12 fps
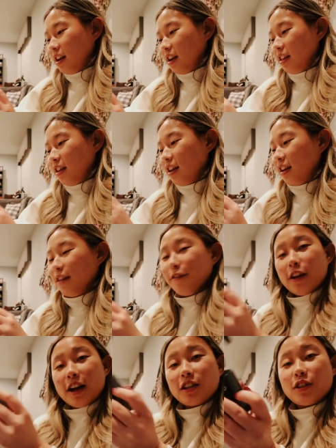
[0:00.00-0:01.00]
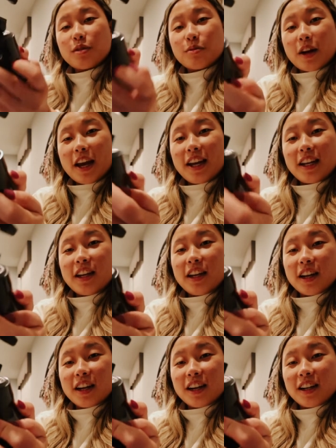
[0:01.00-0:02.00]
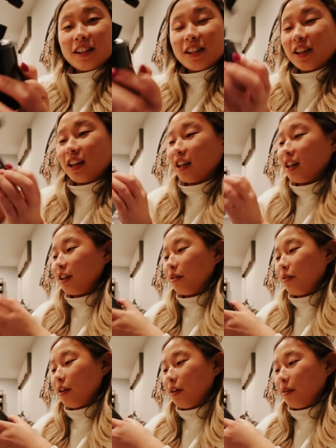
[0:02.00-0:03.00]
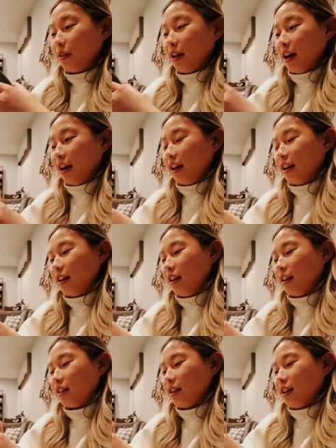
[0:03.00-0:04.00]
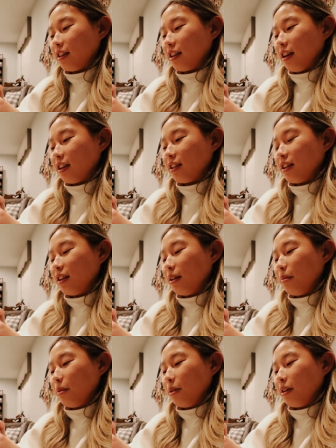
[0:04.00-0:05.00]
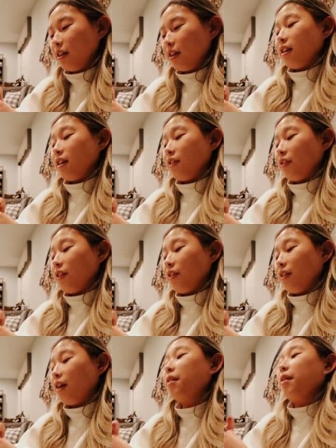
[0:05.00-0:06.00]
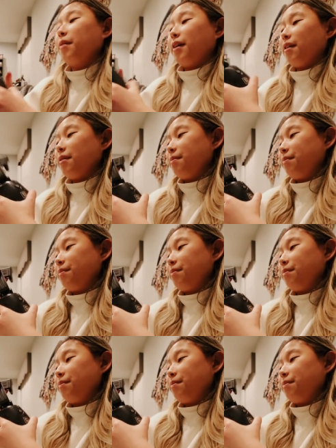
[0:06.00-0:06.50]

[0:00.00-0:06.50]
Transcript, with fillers: And then it flashes red here to like let you know that it's not connected anymore. I don't know. Oh, there we go.